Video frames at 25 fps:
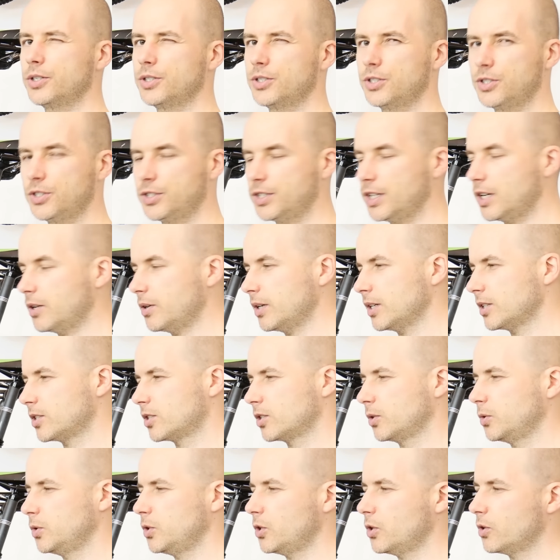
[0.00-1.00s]
steering.
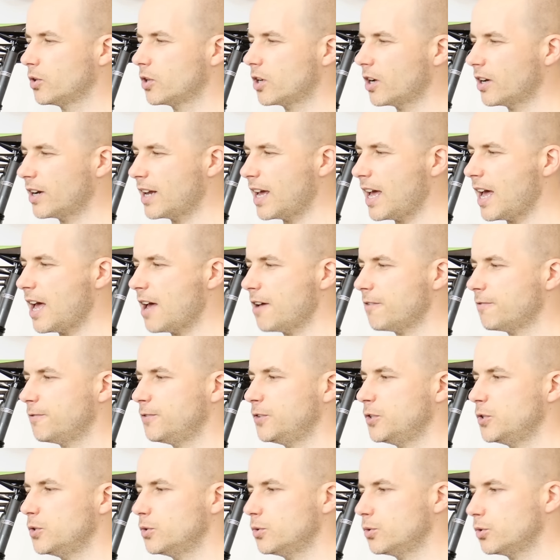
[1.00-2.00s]
So you're gonna have
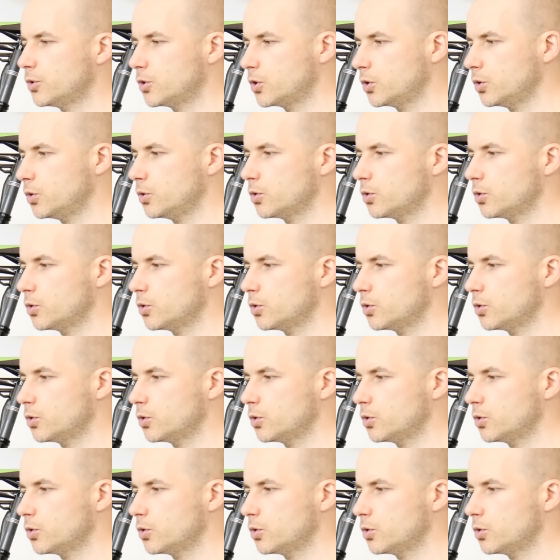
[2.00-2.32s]
to